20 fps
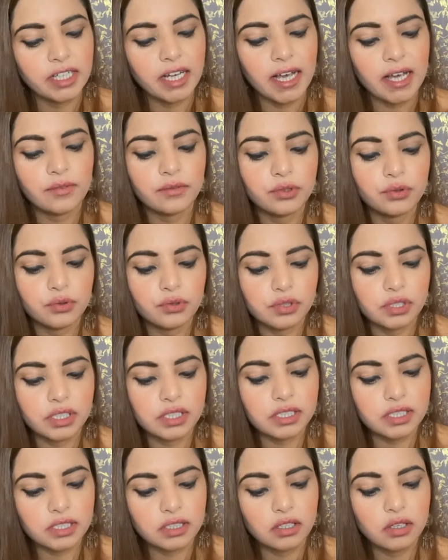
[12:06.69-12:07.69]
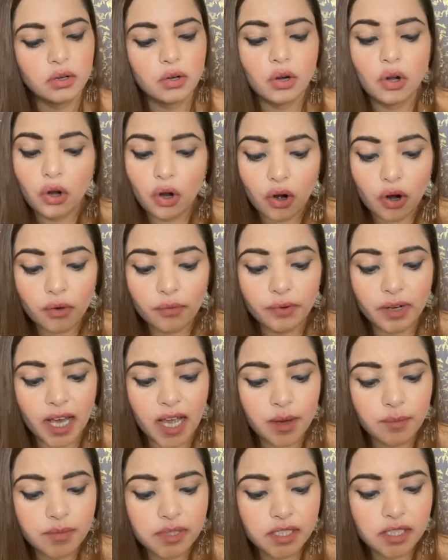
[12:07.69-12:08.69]
I've used this a lot of
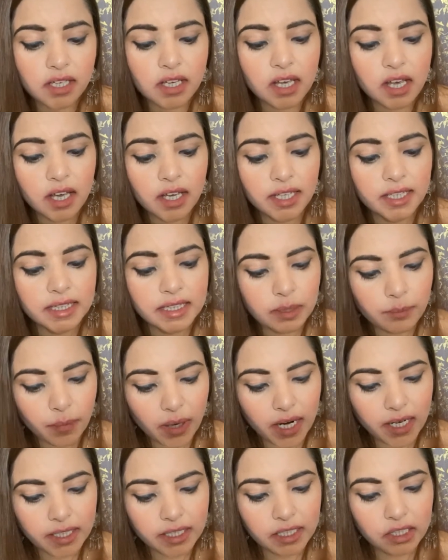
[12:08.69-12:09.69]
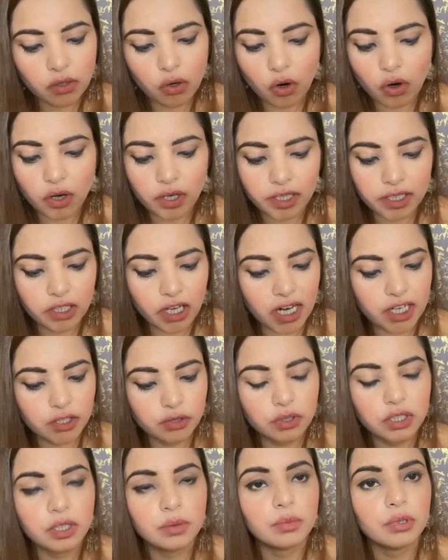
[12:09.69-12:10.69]
times in the party or
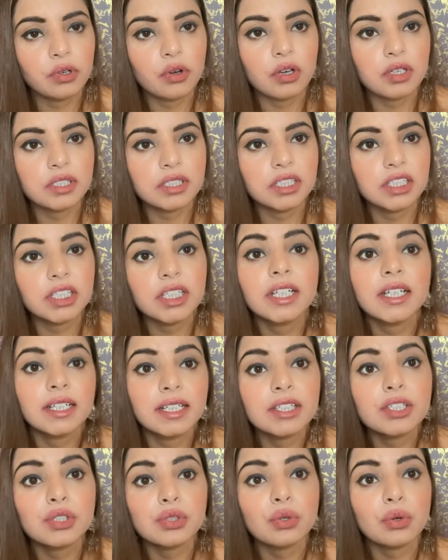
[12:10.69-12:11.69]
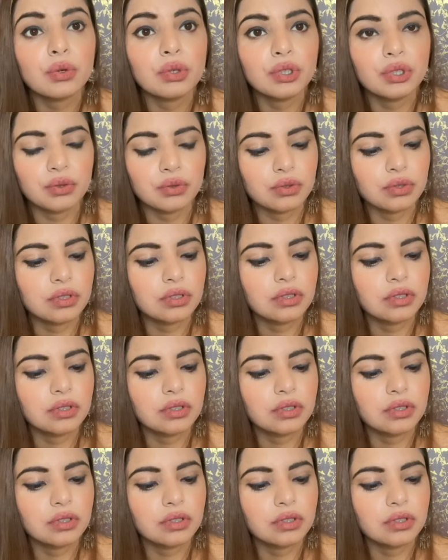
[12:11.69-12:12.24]
casually because the shade is so cute.